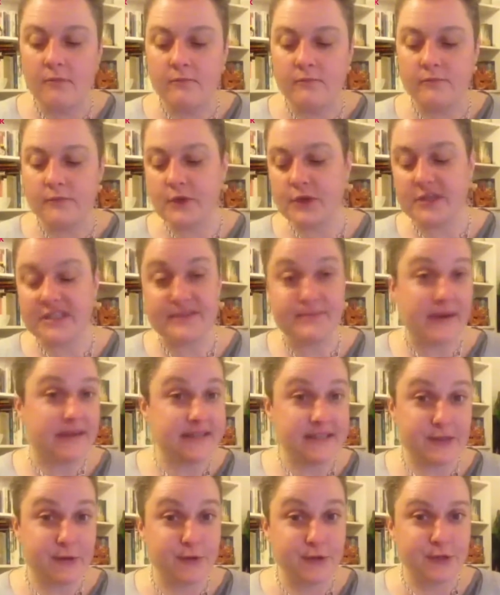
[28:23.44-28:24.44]
You can spend
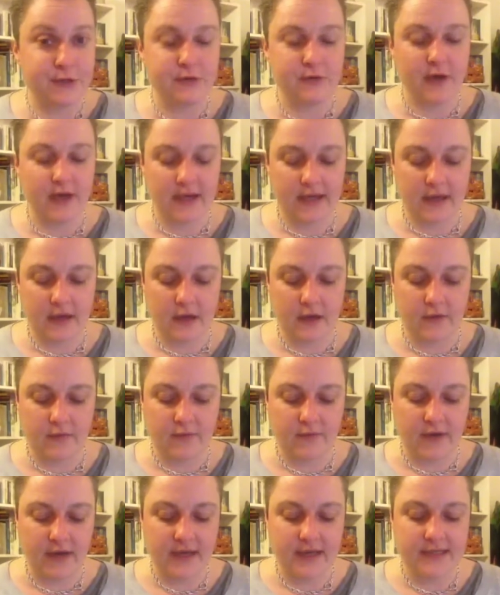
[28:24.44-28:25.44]
as long as you like
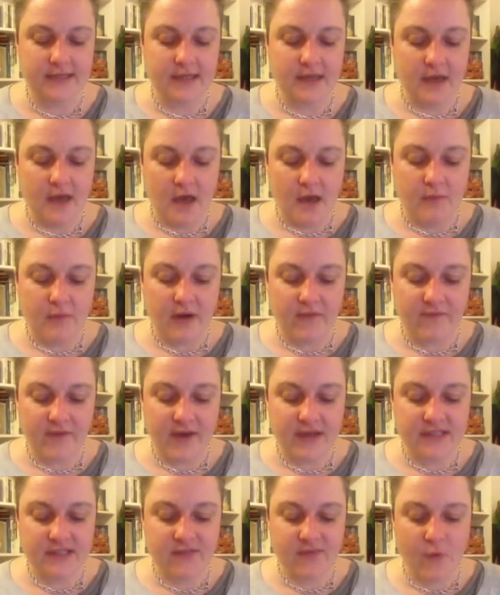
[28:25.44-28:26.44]
over it. But
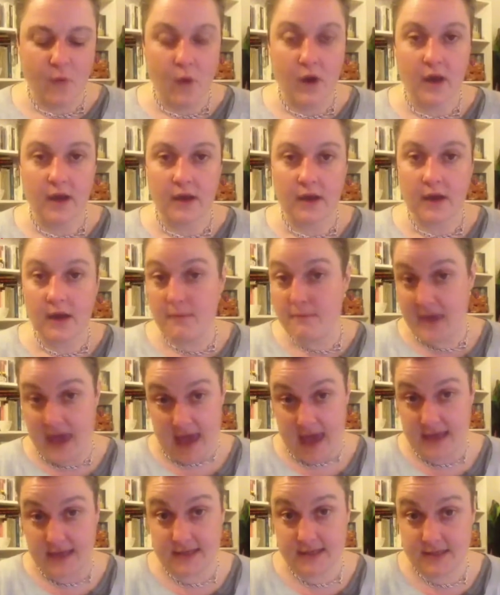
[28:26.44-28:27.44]
first of all,
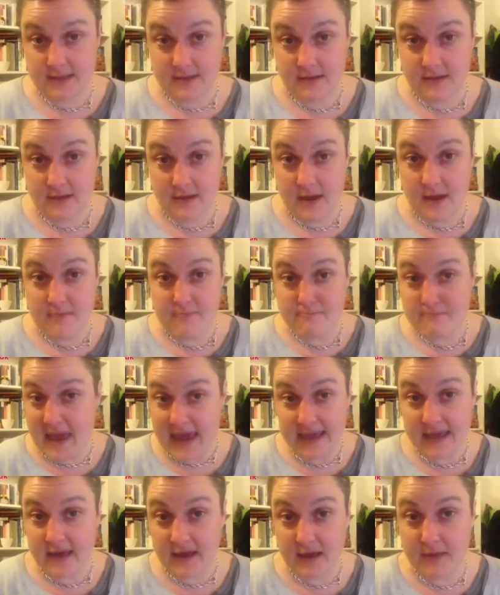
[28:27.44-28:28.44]
commit.
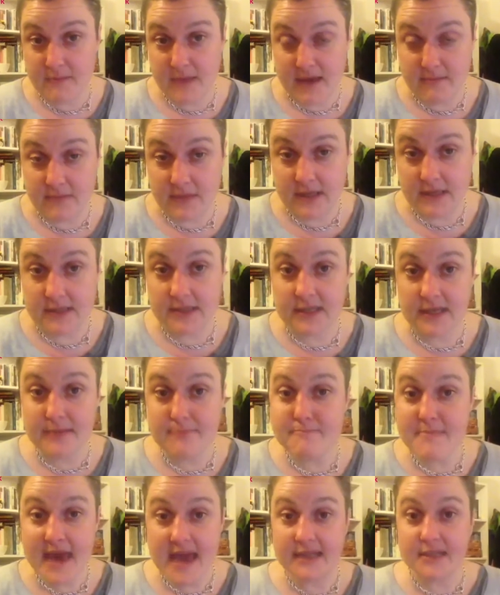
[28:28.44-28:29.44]
Make a commitment.
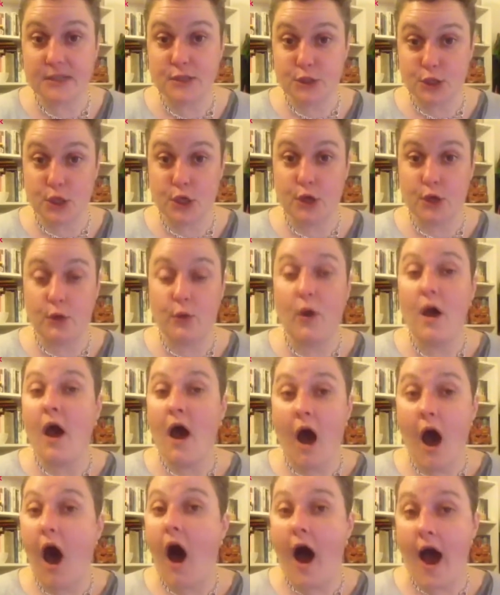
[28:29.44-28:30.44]
Commit to
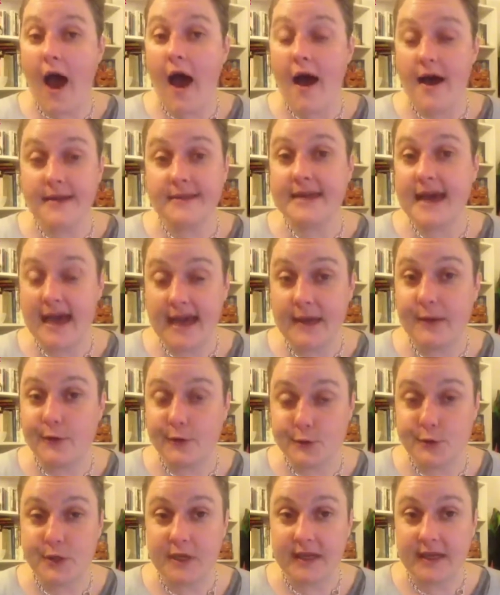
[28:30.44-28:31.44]
a day not
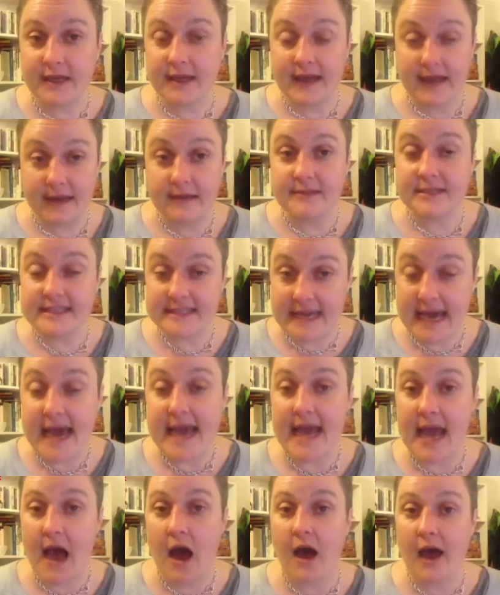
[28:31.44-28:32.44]
drinking.
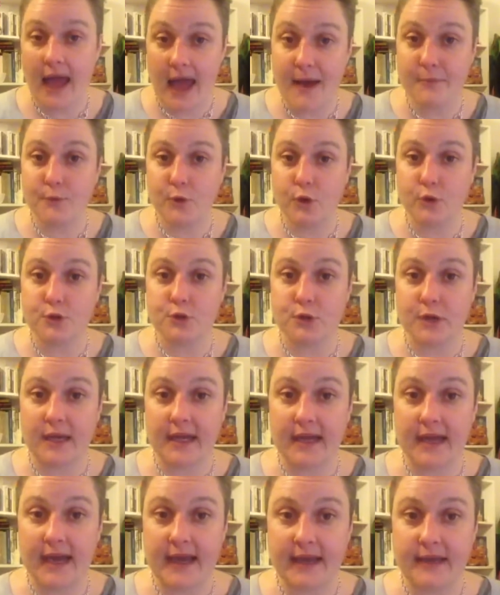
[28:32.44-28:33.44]
Today, I am not
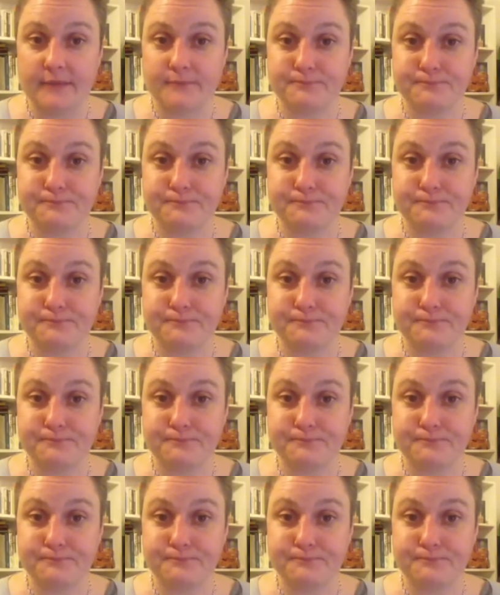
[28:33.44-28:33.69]
drinking.